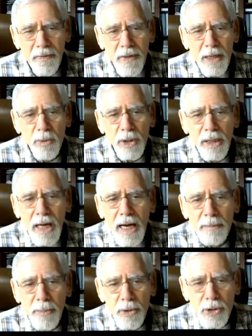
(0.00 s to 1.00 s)
they were
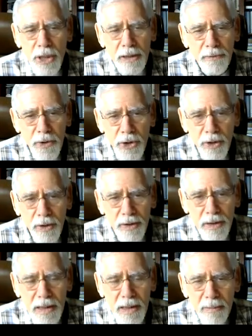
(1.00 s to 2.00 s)
9% efficient,
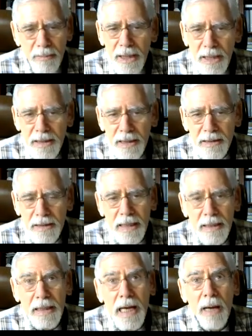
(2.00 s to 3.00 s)
meaning that
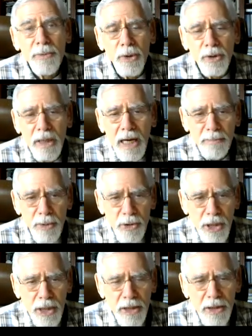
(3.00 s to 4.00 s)
they captured
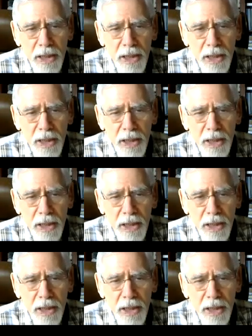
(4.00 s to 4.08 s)
9% of